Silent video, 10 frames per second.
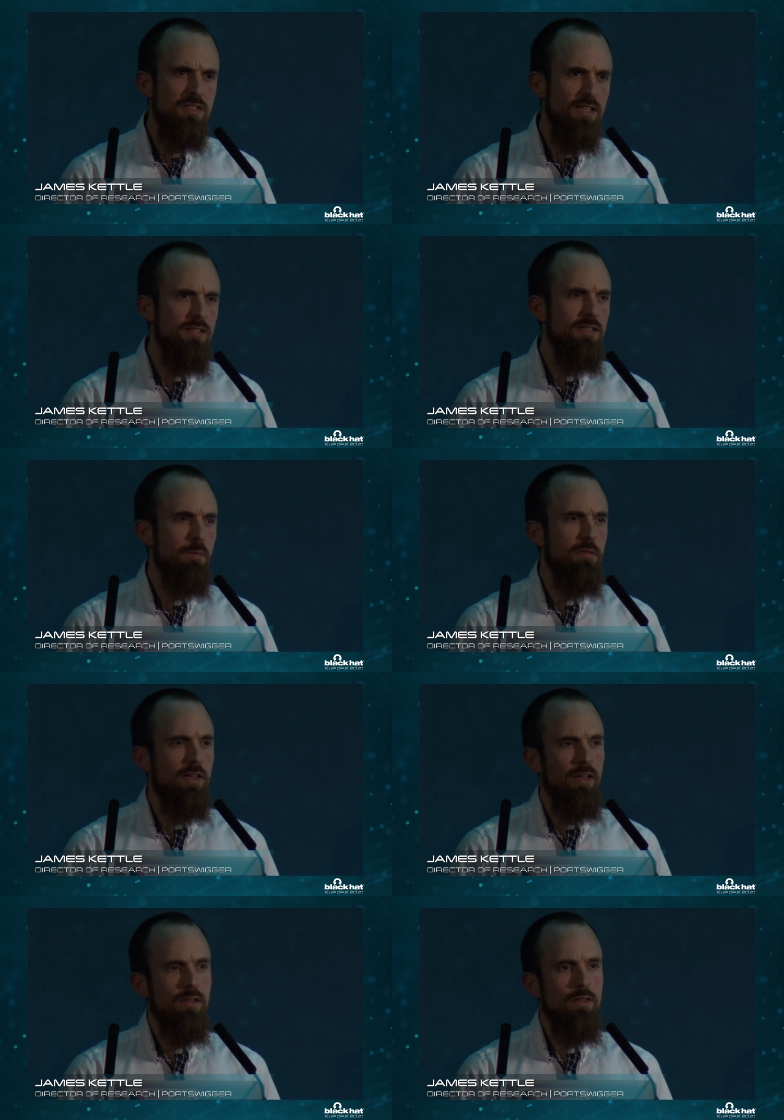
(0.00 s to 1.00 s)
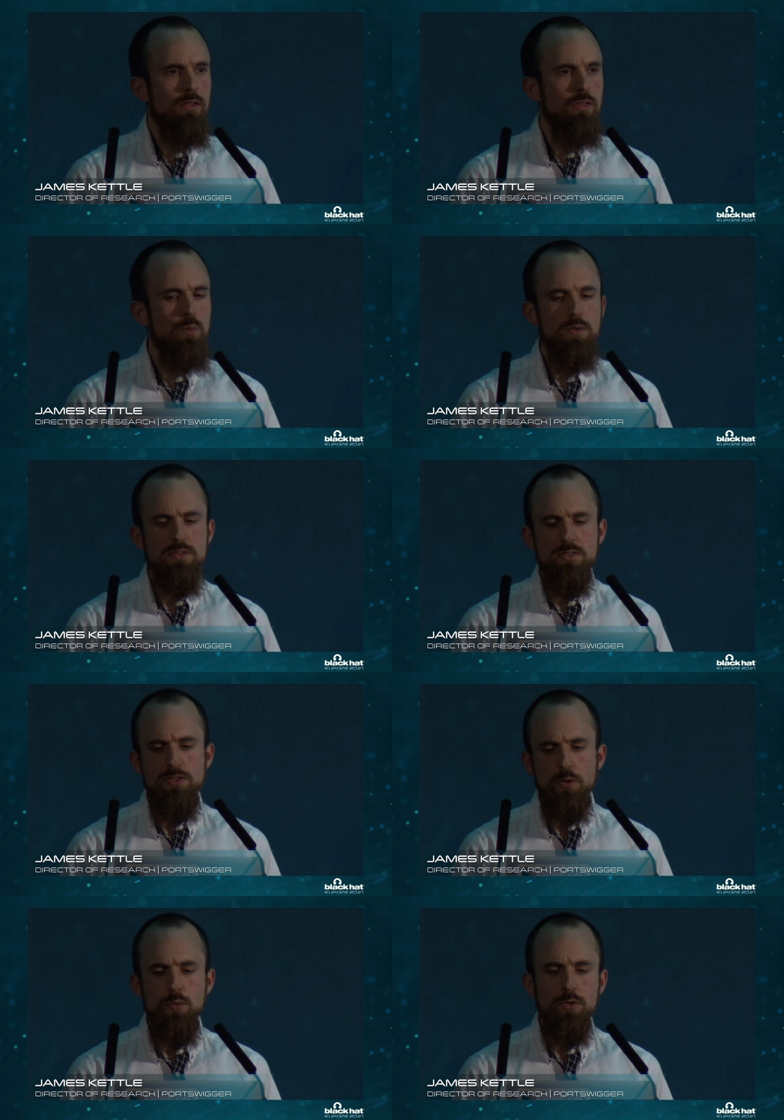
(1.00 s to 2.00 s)
seen something that was
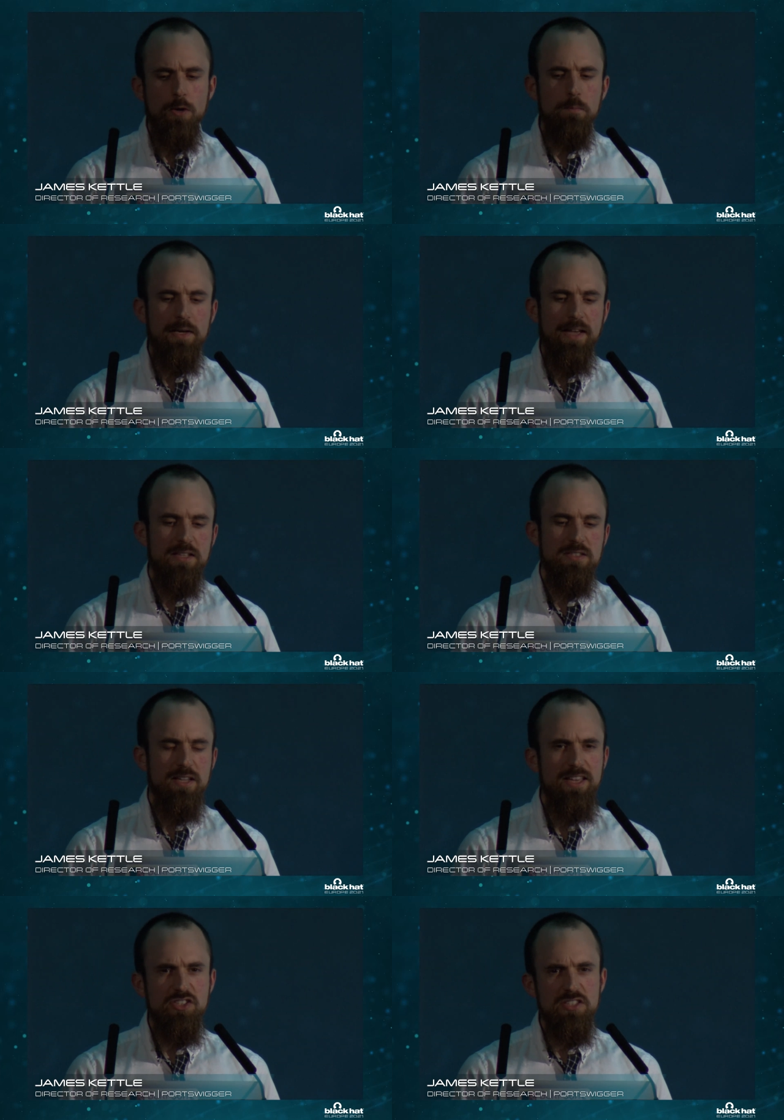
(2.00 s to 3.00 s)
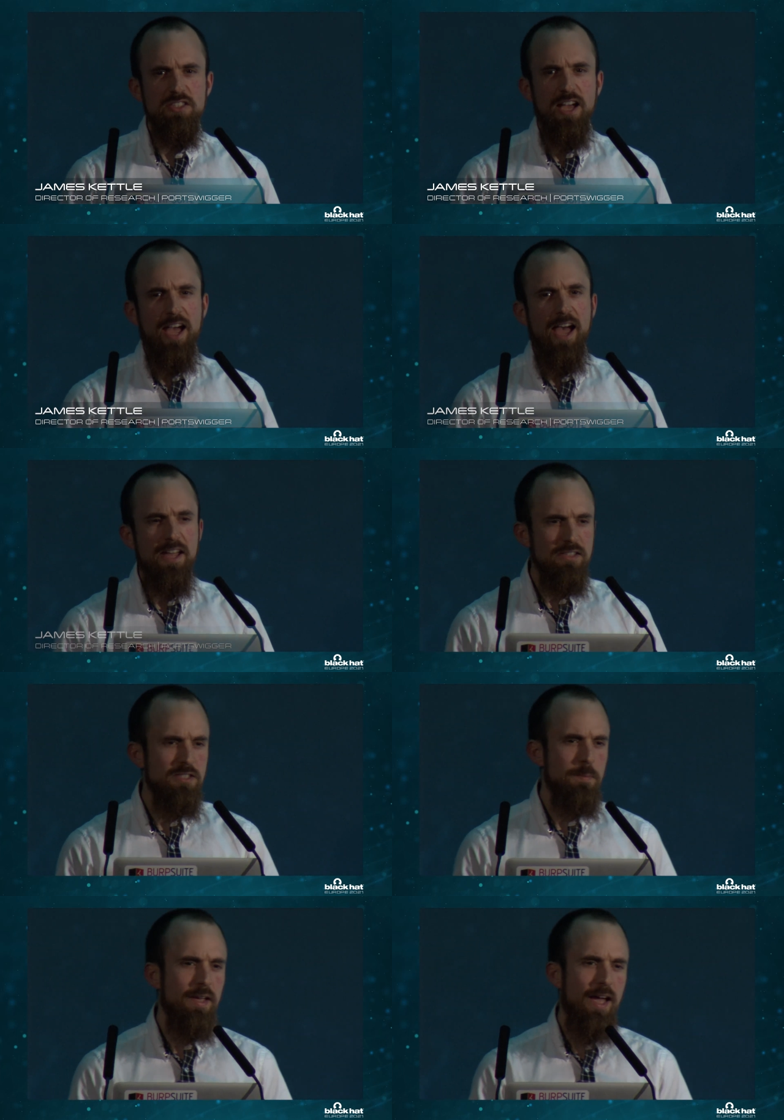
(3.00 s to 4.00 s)
so complex it just had
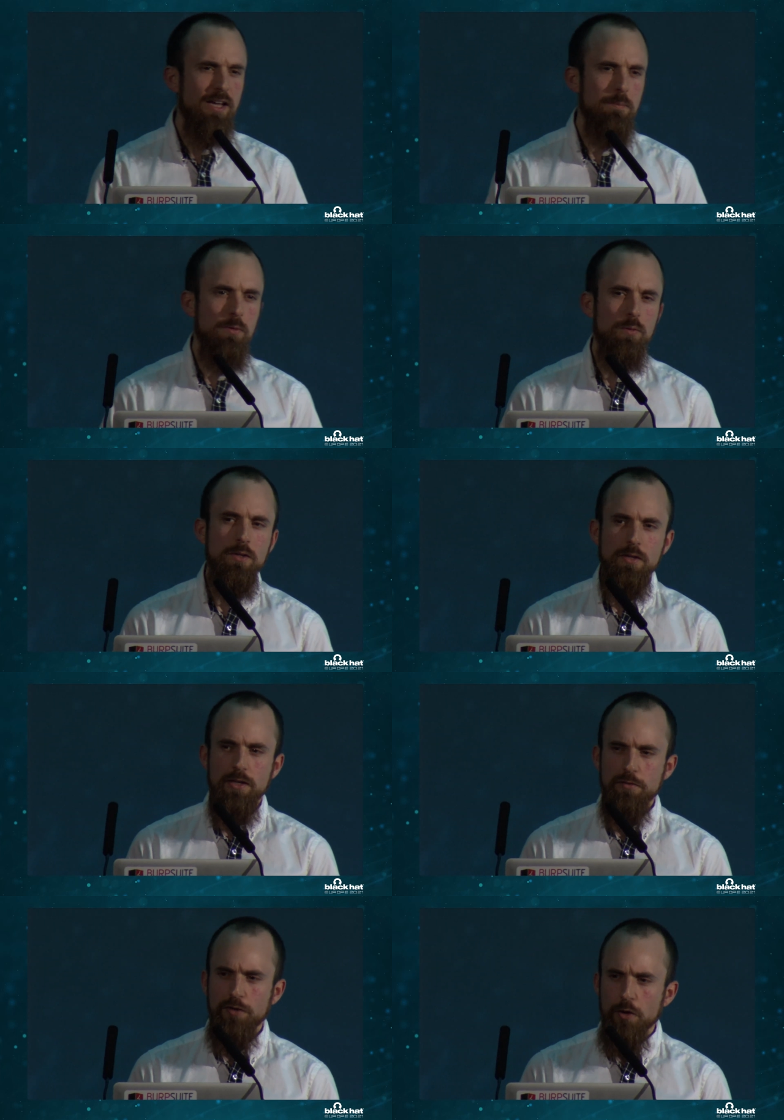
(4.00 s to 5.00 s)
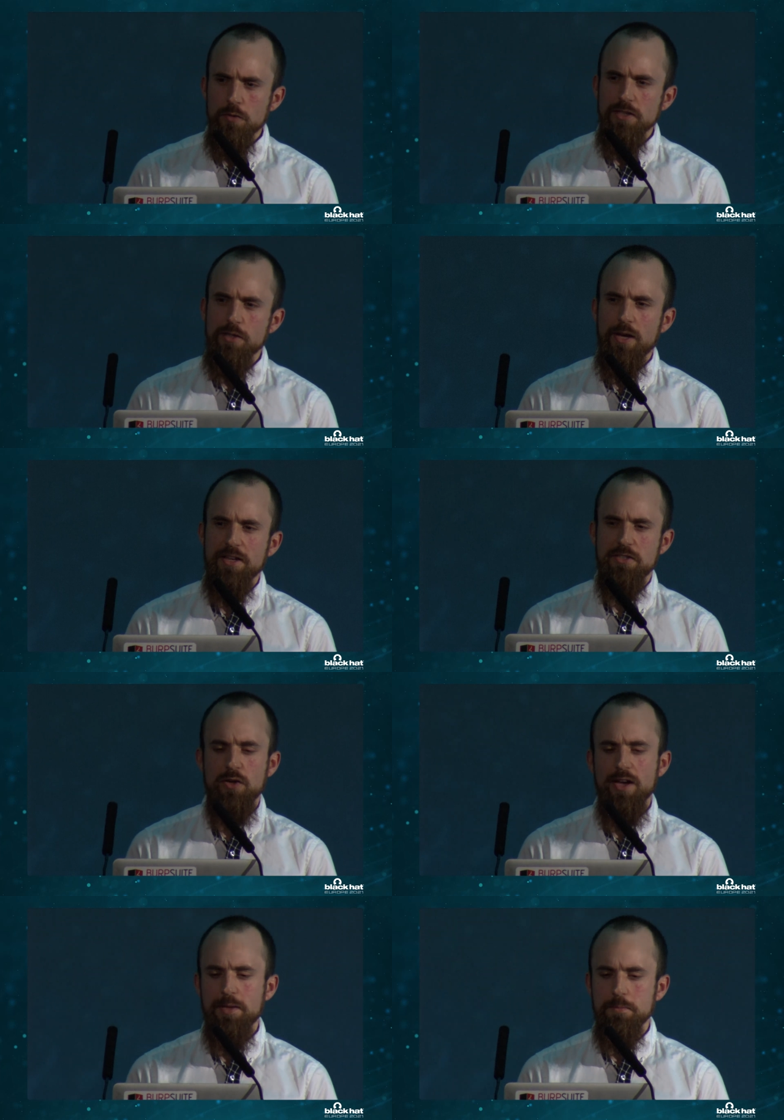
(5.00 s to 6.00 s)
to be hackable if only you had
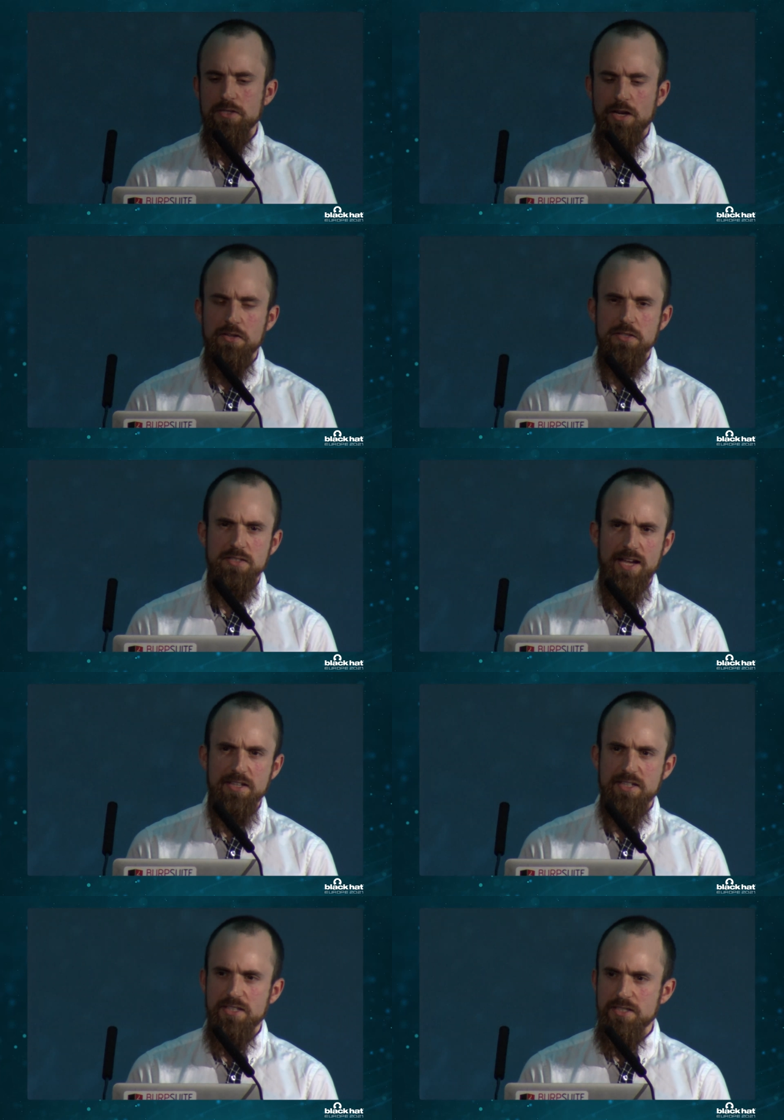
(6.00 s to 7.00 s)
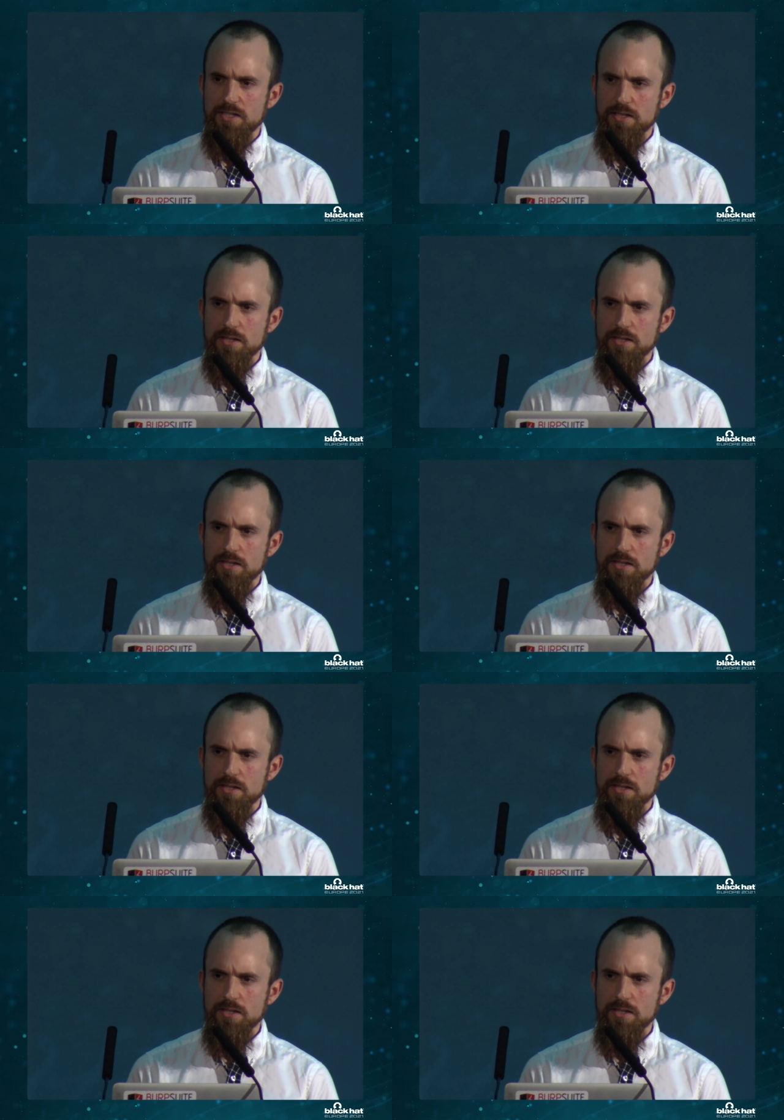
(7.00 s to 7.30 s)
time to understand it?